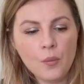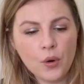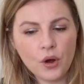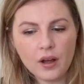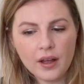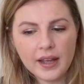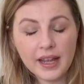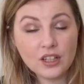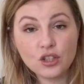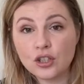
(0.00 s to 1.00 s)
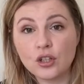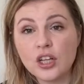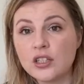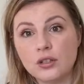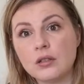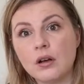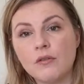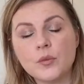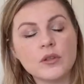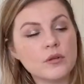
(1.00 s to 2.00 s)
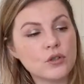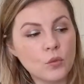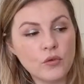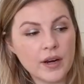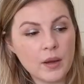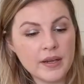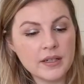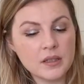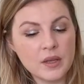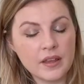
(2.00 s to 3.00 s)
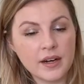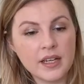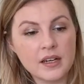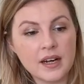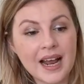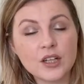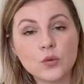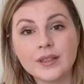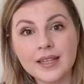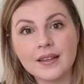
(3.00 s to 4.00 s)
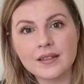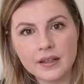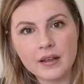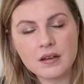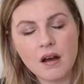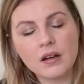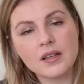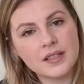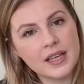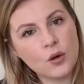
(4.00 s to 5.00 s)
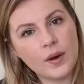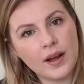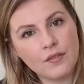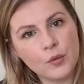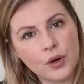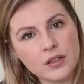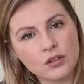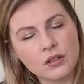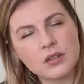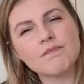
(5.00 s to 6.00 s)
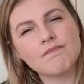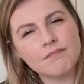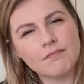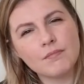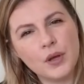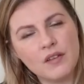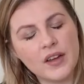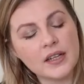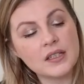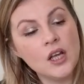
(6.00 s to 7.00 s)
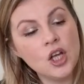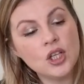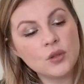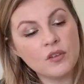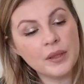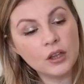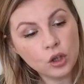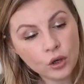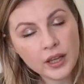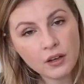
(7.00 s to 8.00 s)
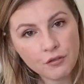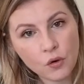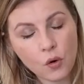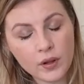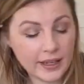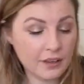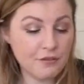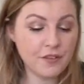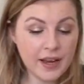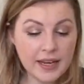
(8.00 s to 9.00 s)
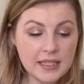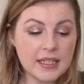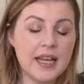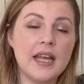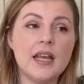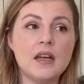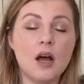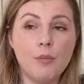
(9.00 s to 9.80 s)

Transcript: but it's just, it's just uncomfortable. So someone recommended to me that I needed an actual dance leotard because they don't have the press studs. Perfect. So I've been looking for, like I can find in a